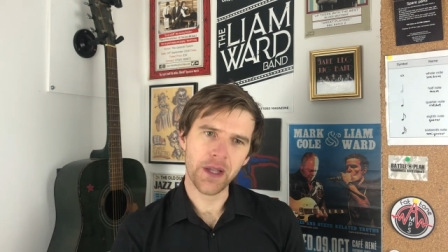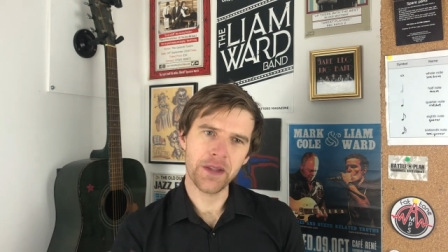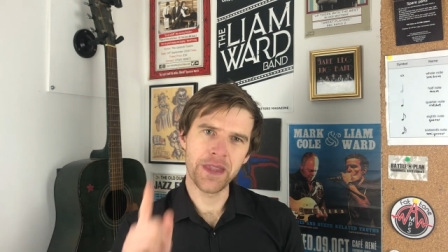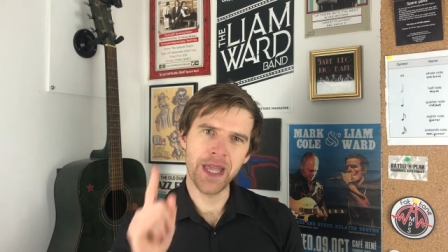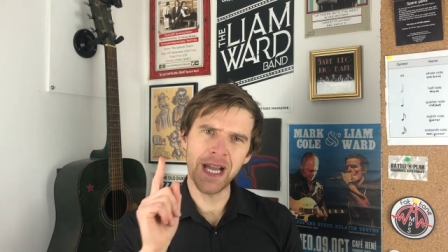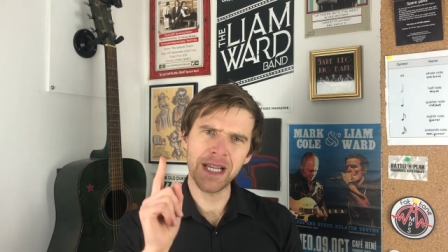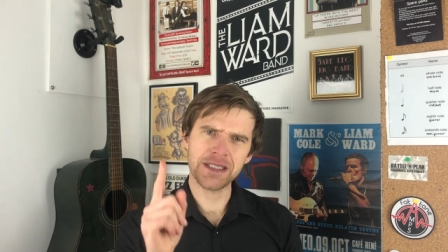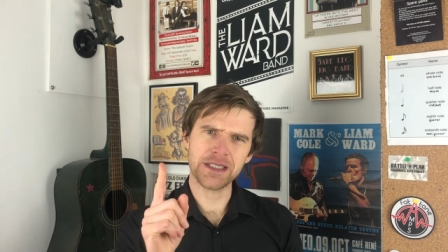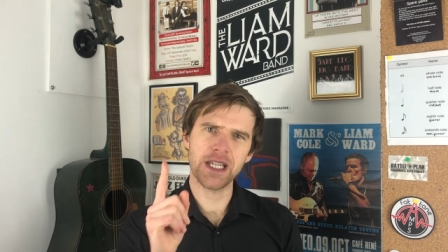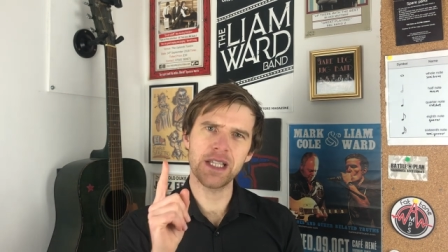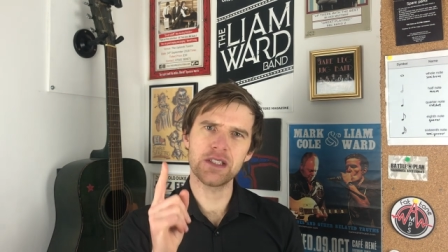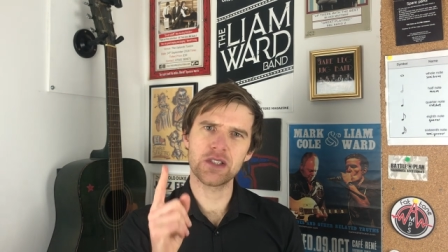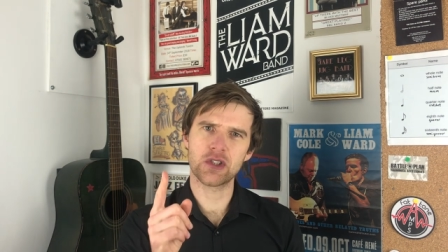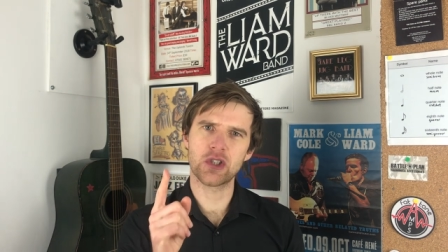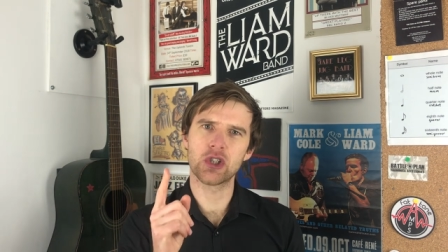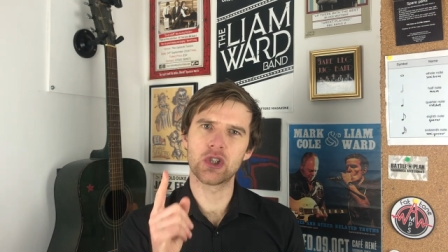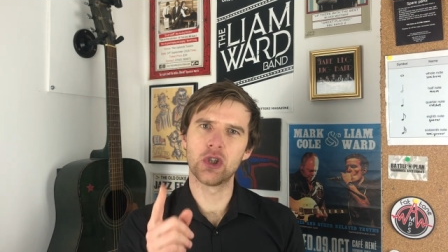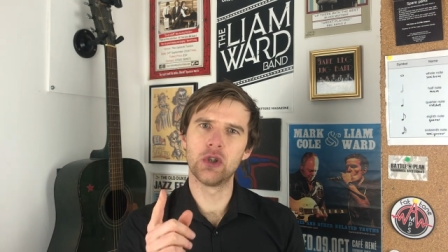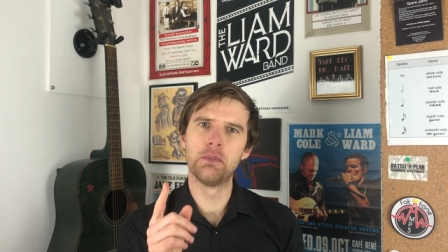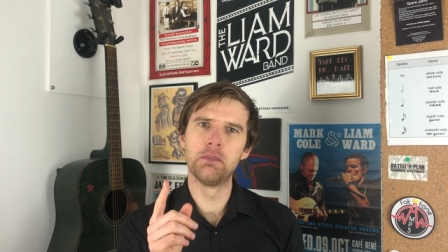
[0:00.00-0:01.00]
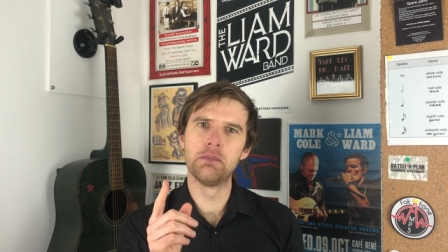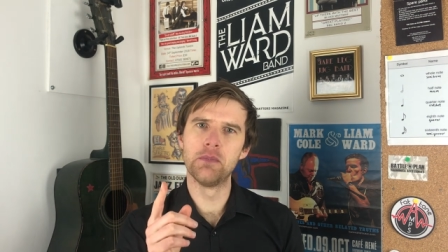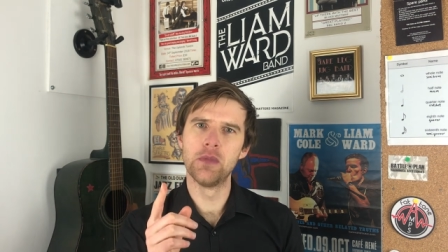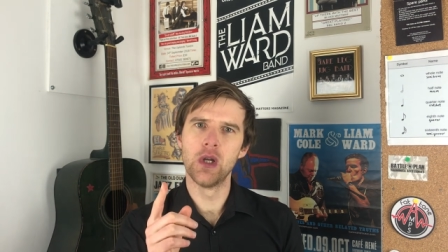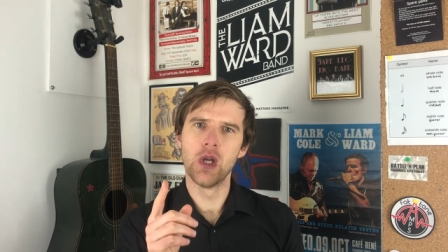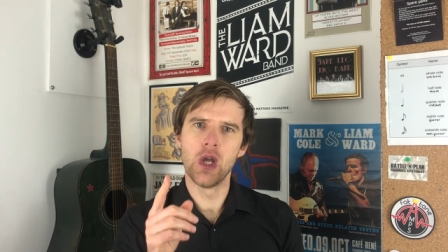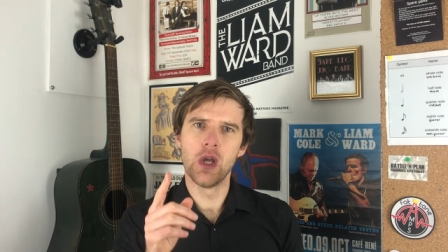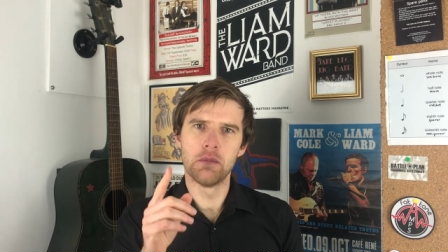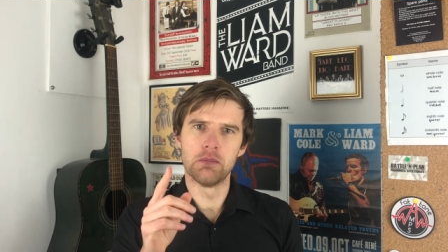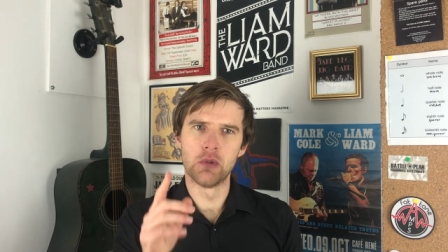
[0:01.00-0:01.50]
That tends to come
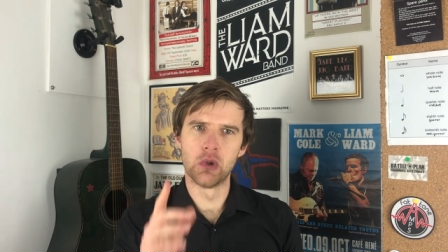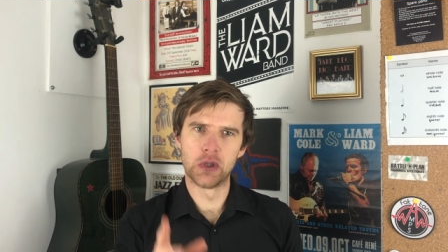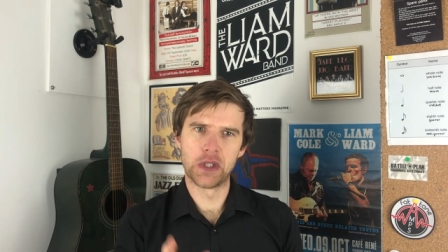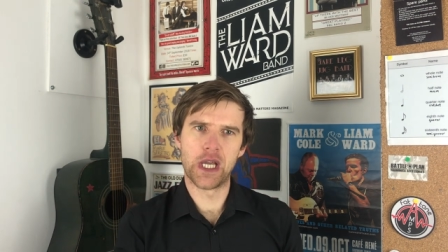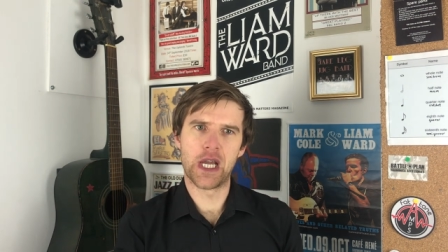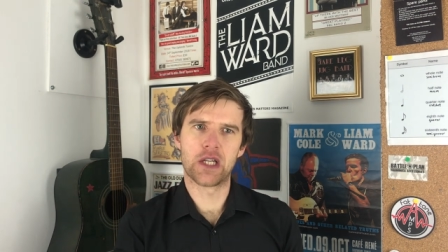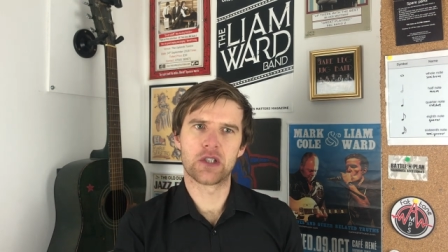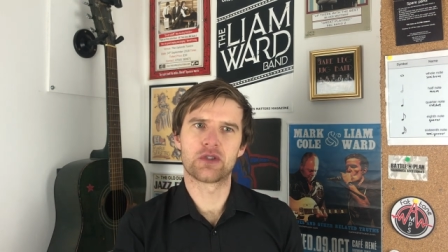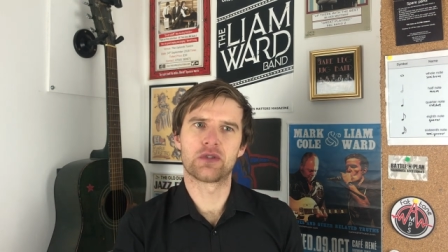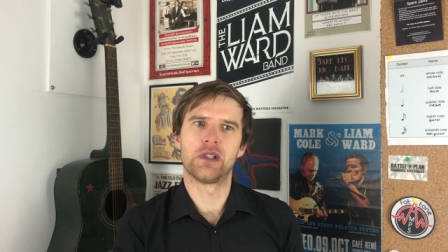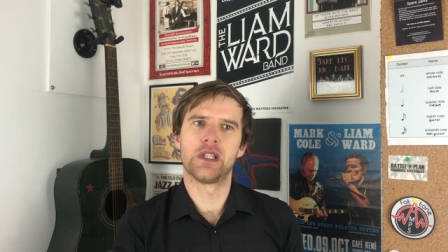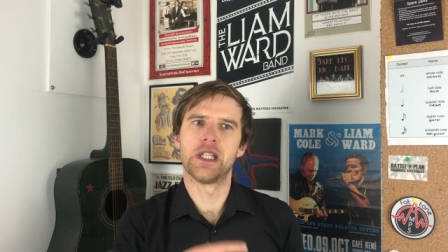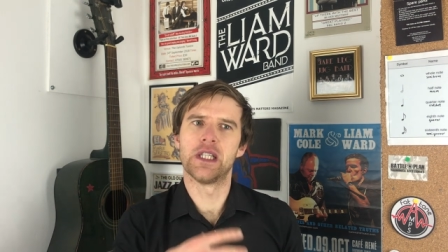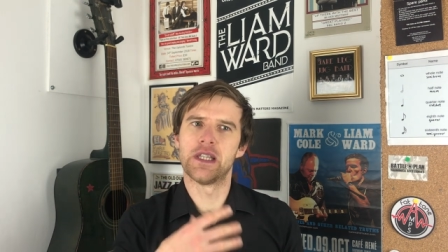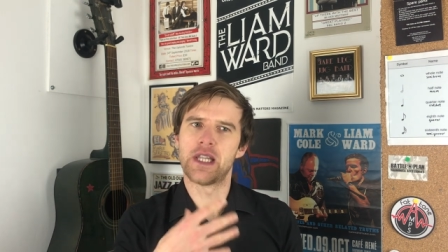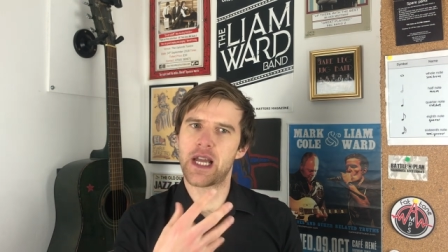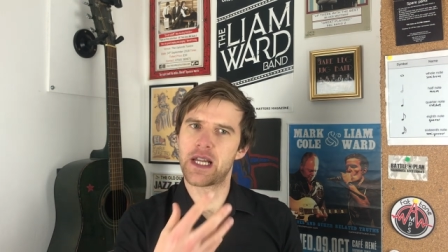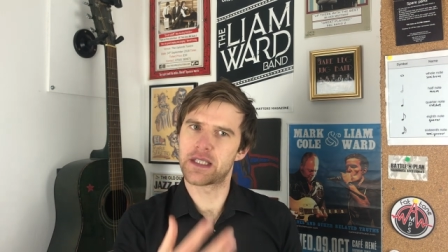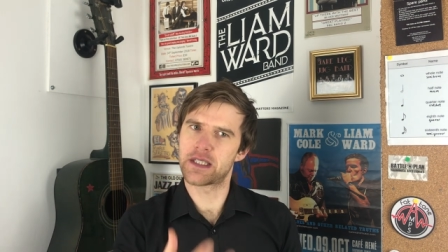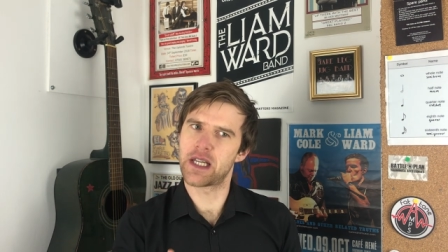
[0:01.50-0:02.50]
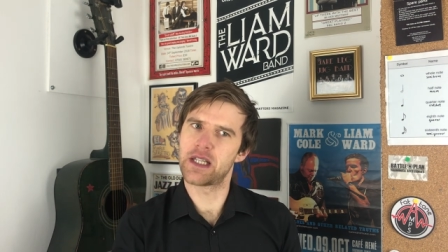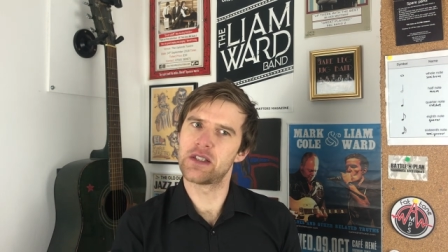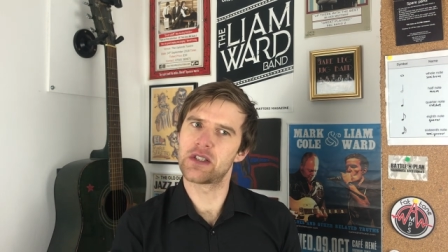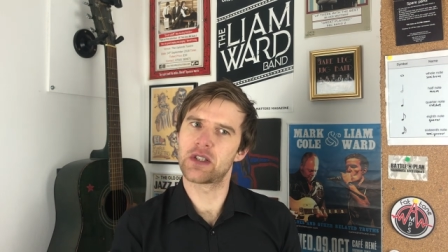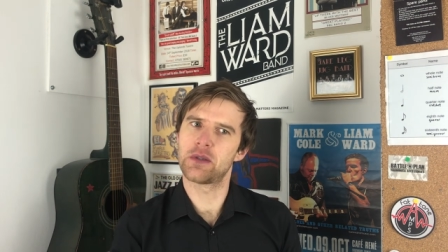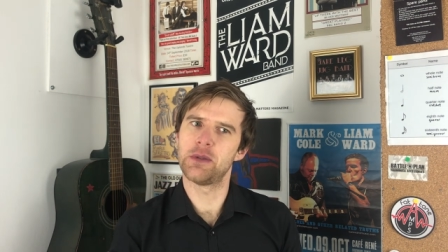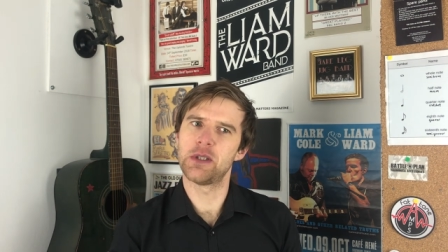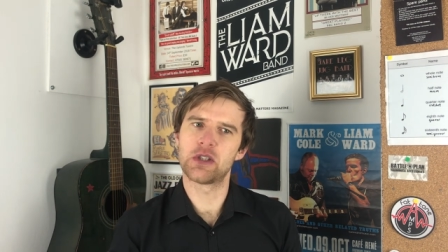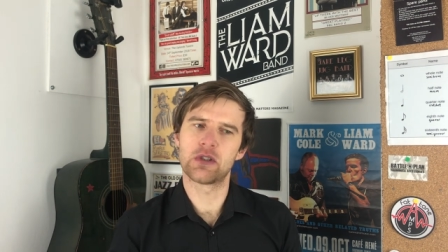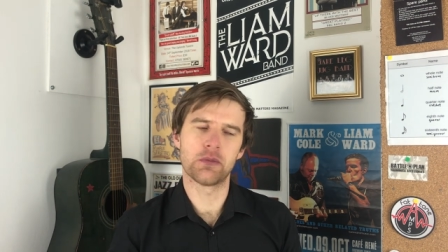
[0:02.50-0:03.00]
more naturally and that tends
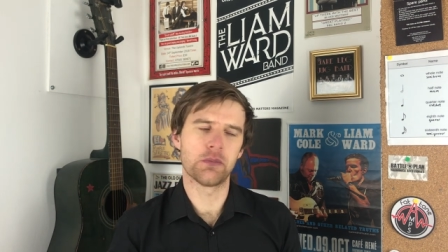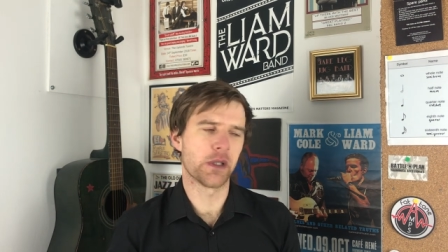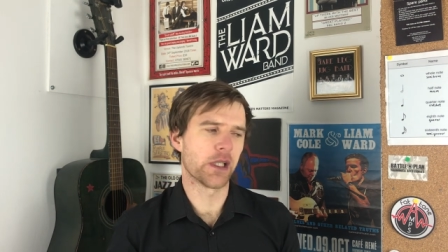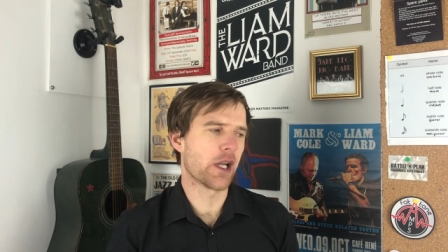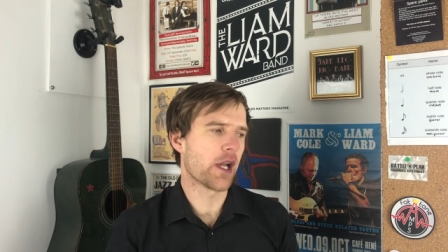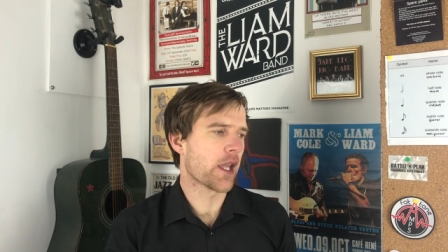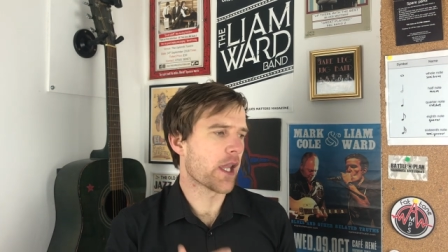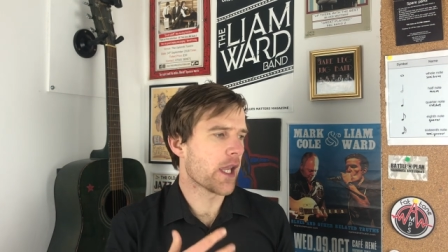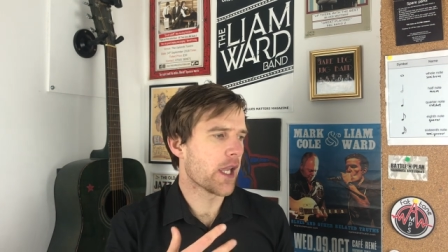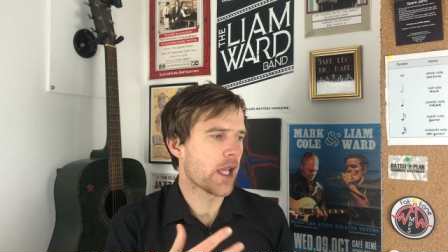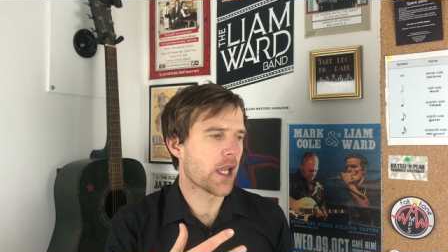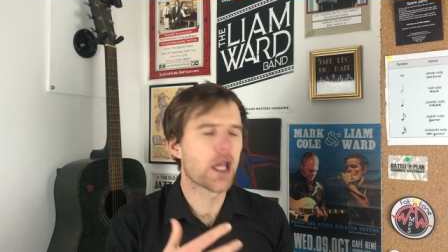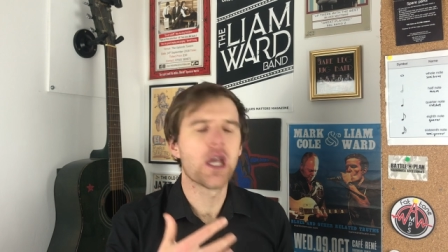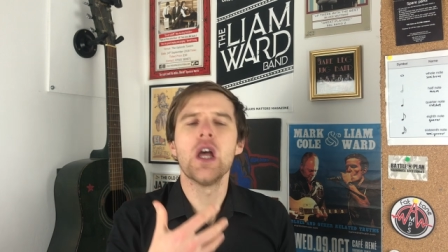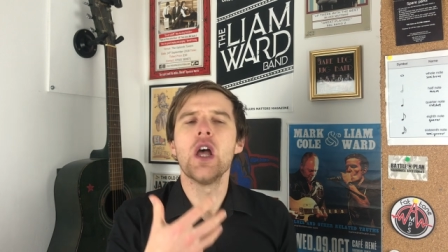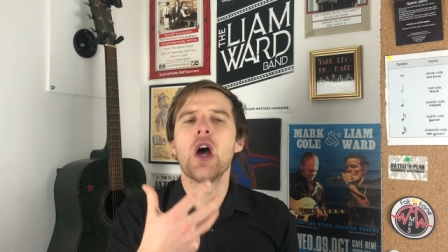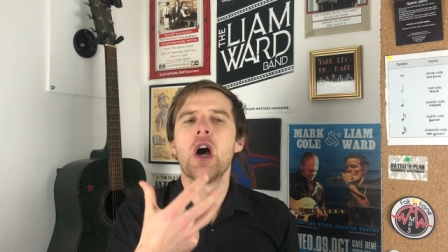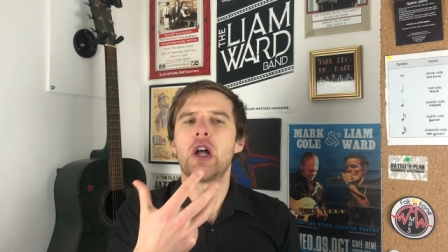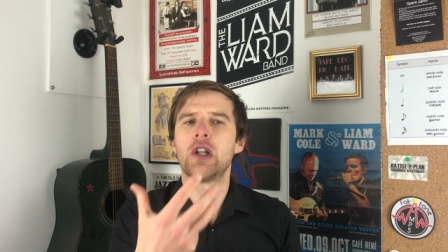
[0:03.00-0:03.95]
to be something I hear